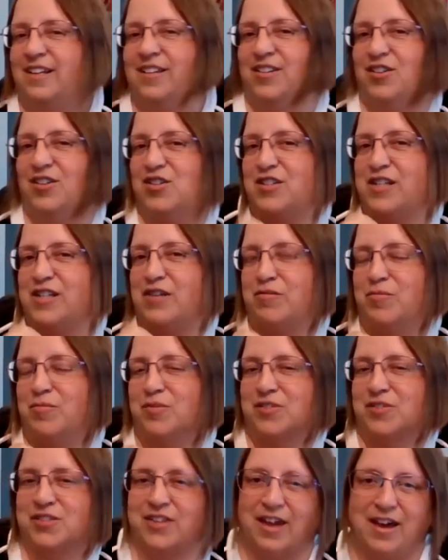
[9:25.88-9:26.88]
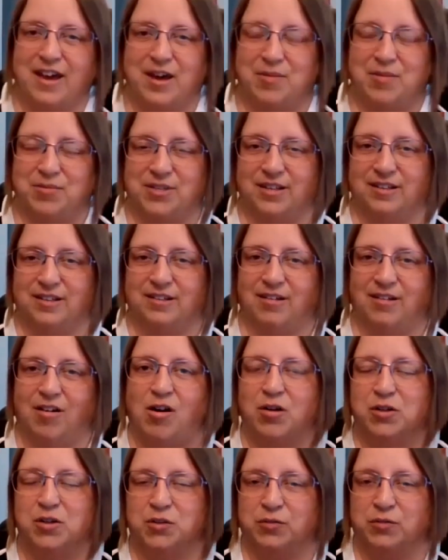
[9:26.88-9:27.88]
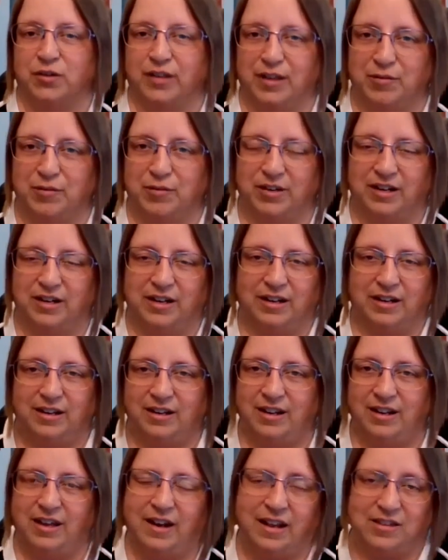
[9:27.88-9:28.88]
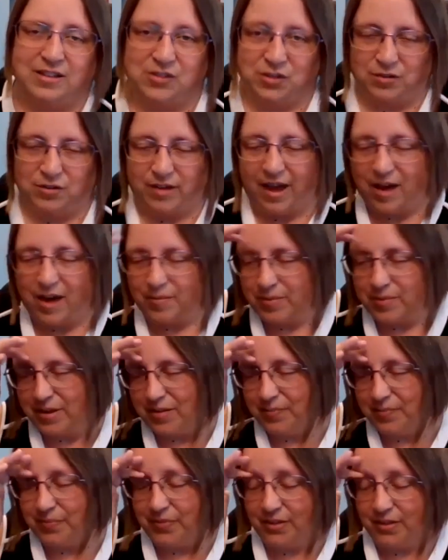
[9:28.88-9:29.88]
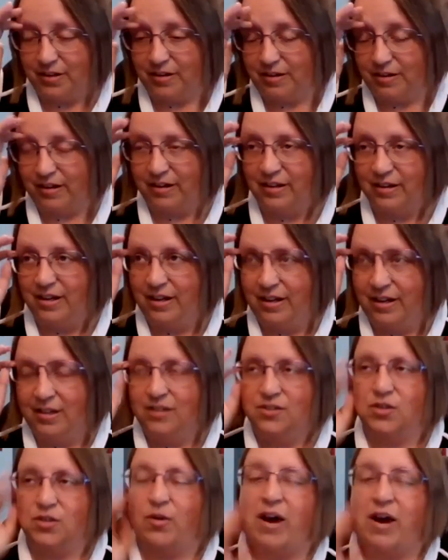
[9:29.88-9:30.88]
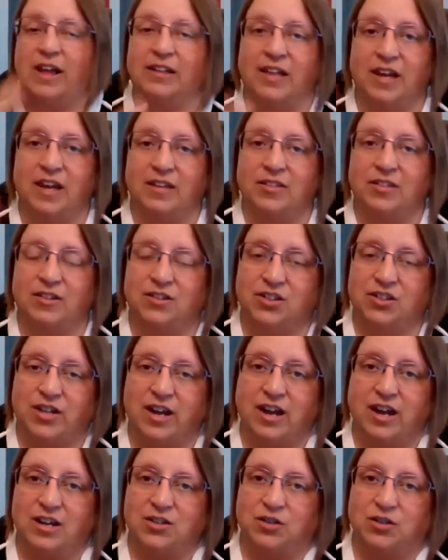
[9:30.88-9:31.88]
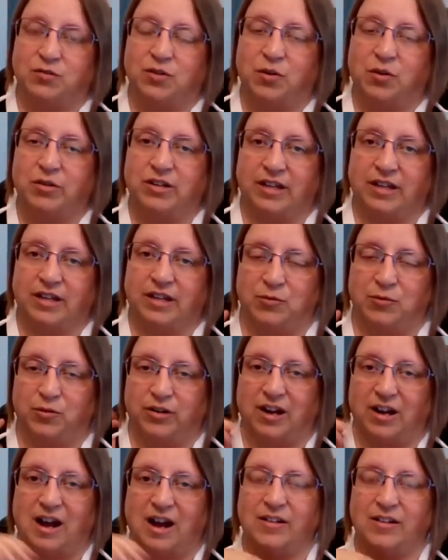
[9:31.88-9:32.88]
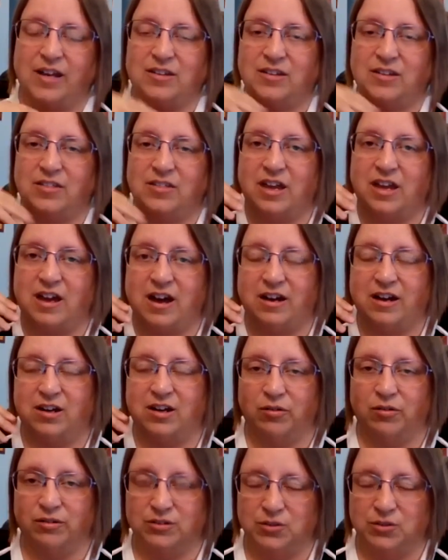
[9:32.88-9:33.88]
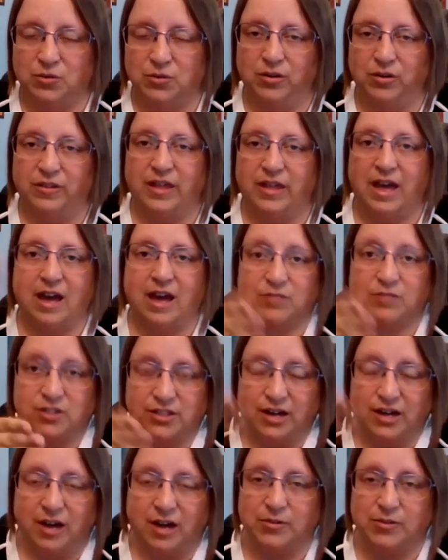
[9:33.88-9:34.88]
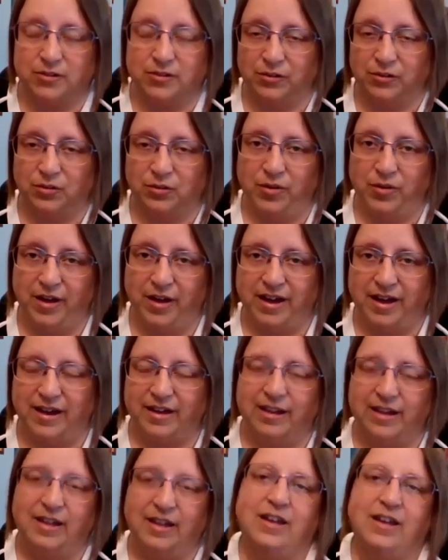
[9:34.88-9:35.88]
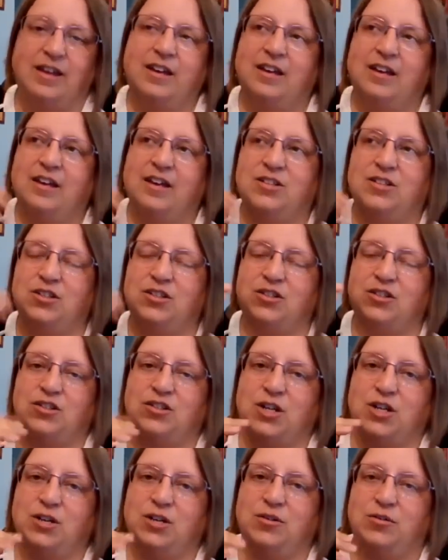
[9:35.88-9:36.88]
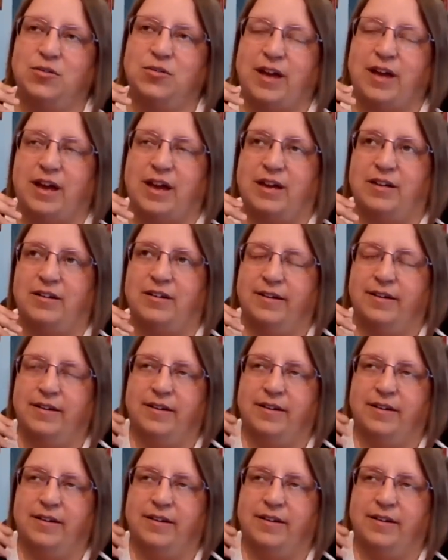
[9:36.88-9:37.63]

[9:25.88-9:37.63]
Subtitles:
they're just lovable scamps, and all's forgiven, and it ends happy. All right. So I like the change of going to California. I like that they kind of go on tour and they have stops along the way, just to show that